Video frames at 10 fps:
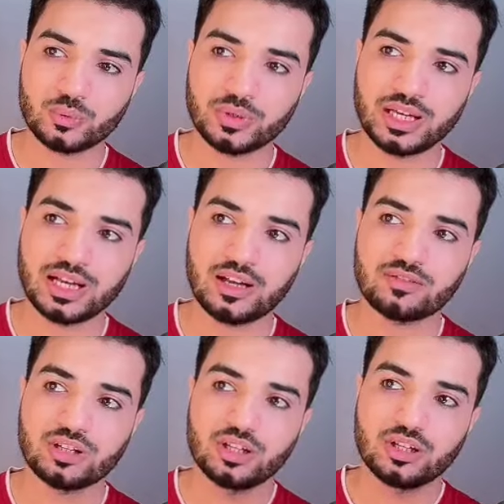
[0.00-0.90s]
we
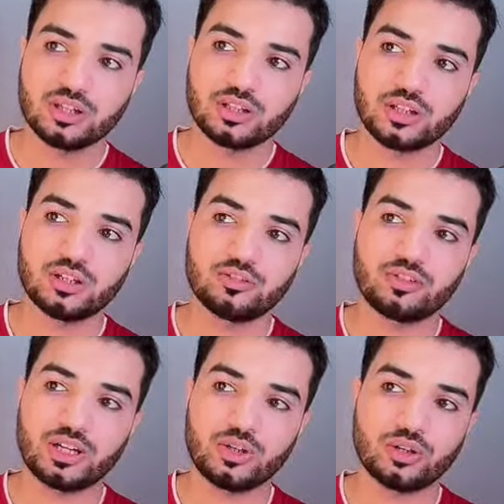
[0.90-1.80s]
have a
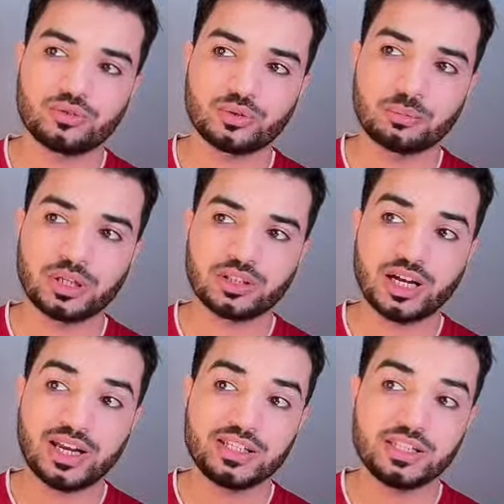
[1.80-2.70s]
value of 2 but
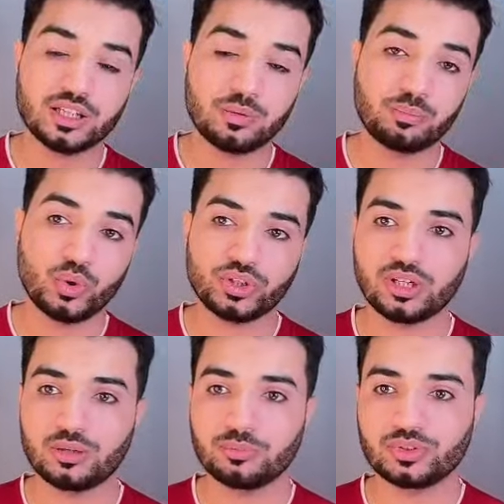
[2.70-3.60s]
i need a point
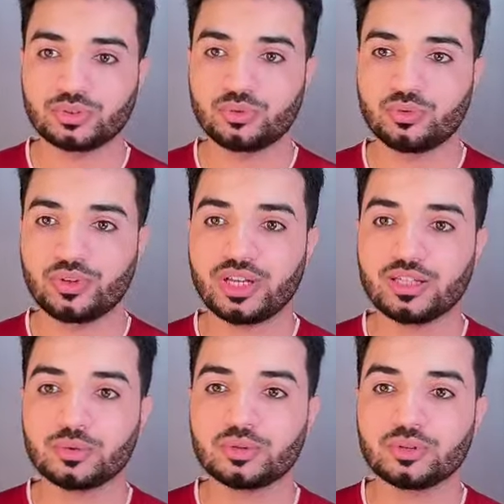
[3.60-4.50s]
number so for
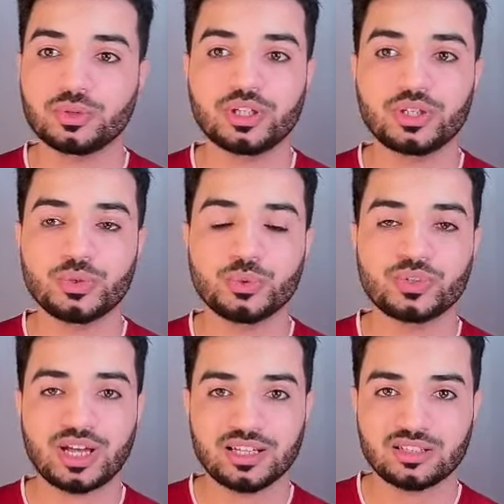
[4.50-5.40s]
that we're gonna use
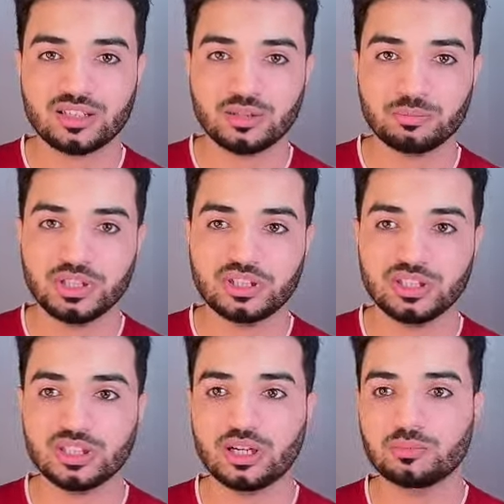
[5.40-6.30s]
at sign
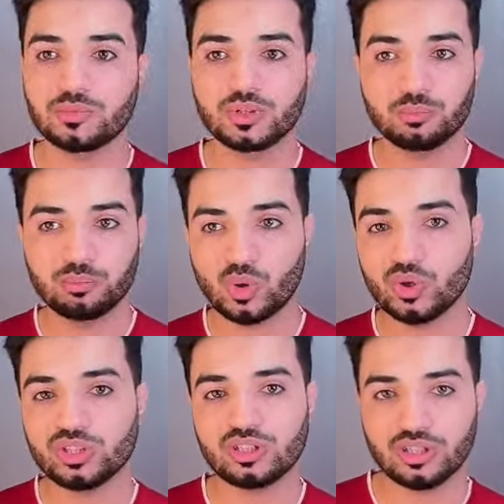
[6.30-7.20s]
ptnum
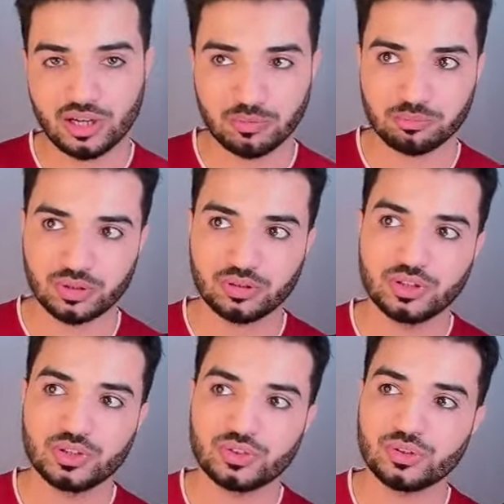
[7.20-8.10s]
point number
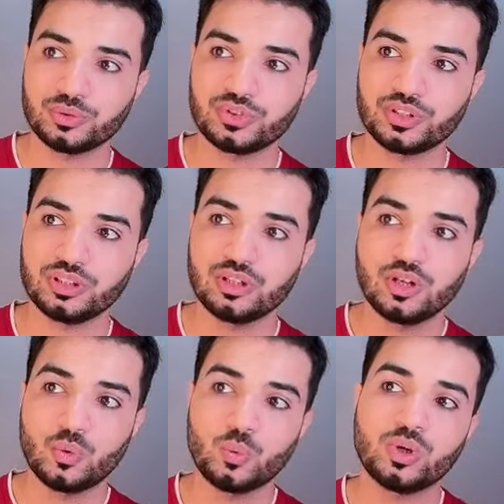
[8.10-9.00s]
so you see
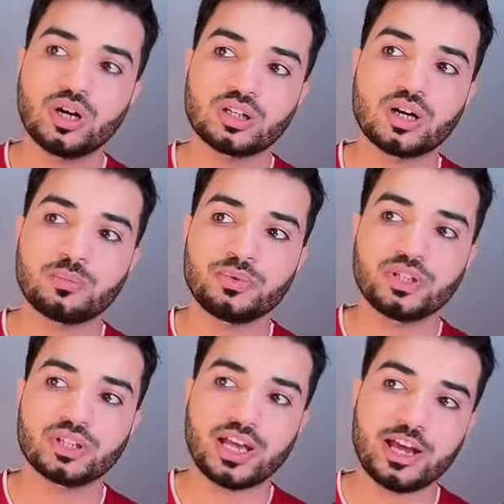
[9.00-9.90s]
we are
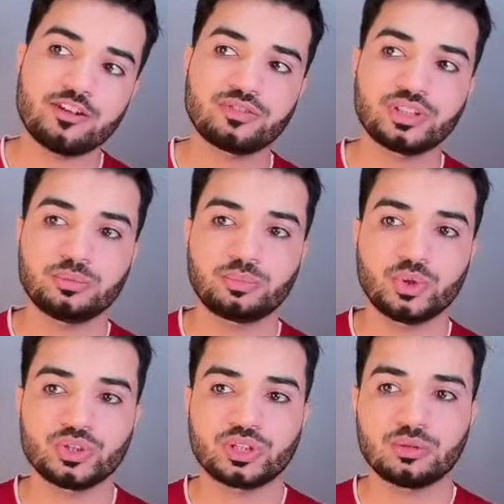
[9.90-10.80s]
copying every
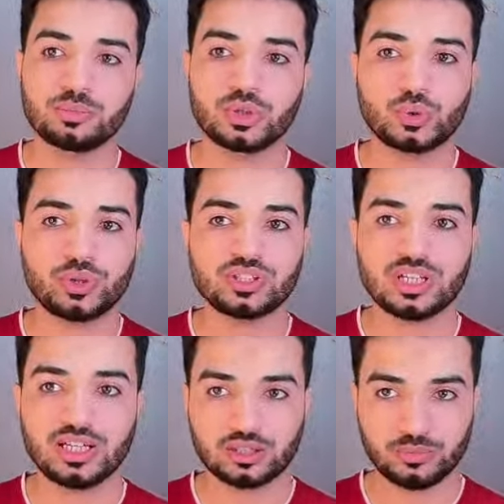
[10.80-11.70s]
point number to this
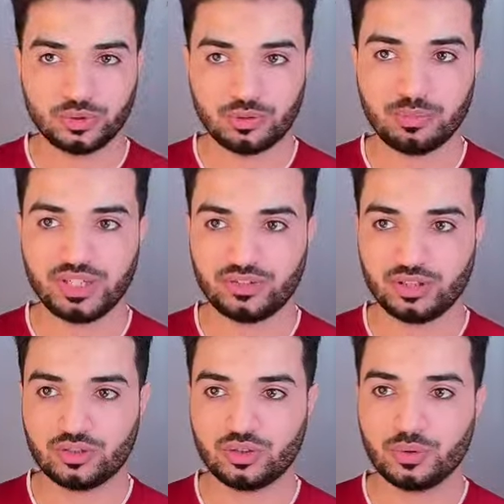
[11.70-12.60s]
attribute
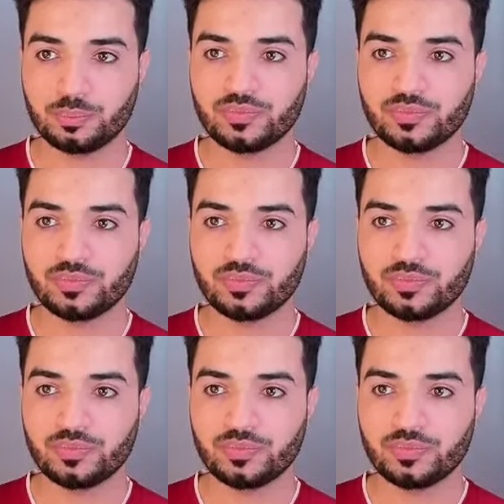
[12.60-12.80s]
amazing so